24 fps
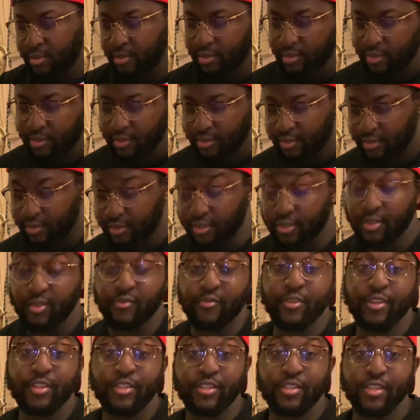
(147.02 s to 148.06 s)
So
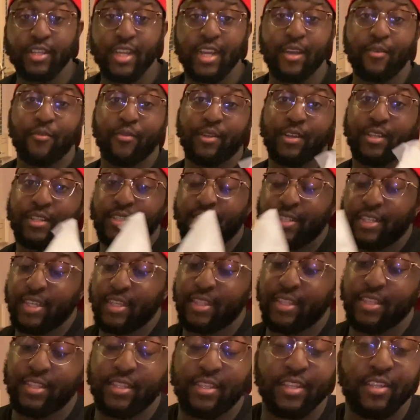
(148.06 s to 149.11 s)
originally I wanted to get
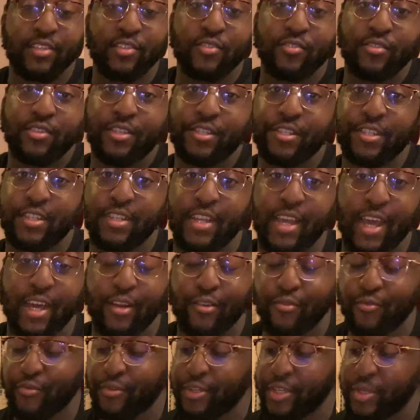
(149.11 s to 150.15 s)
the digital edition. I
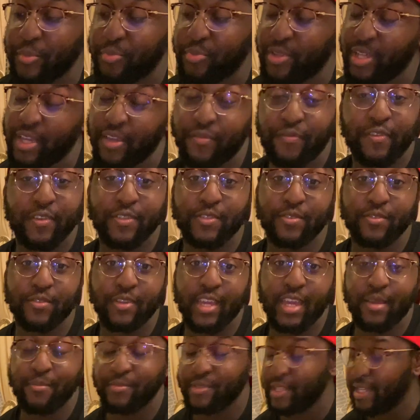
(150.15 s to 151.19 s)
don't really play physical
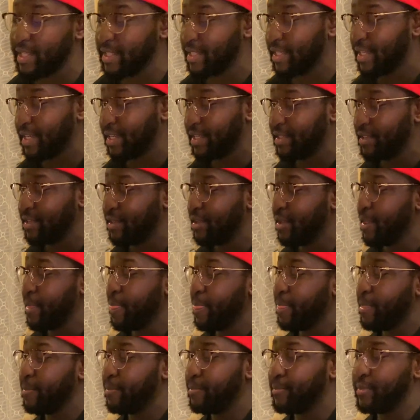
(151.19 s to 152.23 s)
games like that,
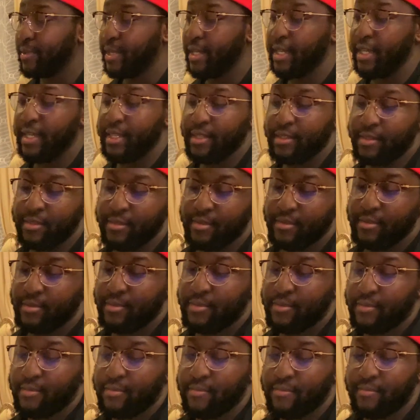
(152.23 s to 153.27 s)
but
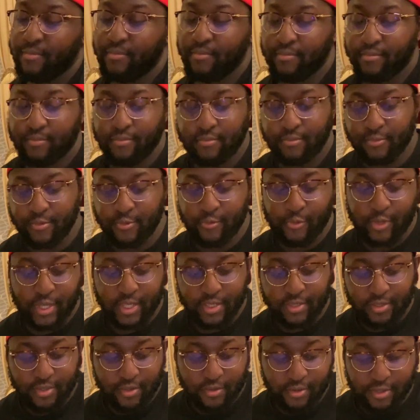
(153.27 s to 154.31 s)
the way
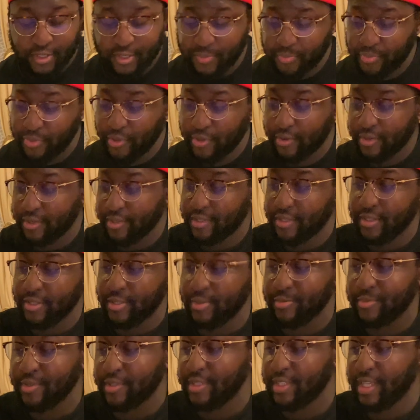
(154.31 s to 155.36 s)
Sony's pre-order system
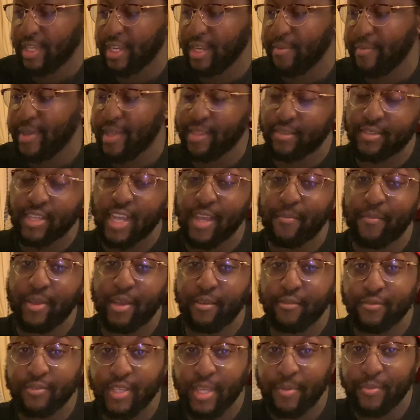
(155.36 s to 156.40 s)
was set up, by the time I
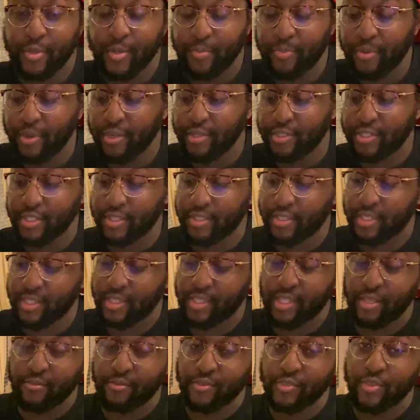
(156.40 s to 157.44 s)
was able to purchase,
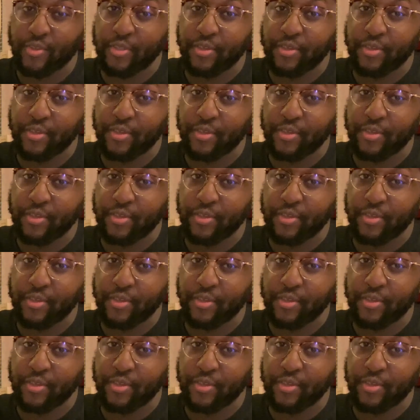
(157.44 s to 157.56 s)
there was only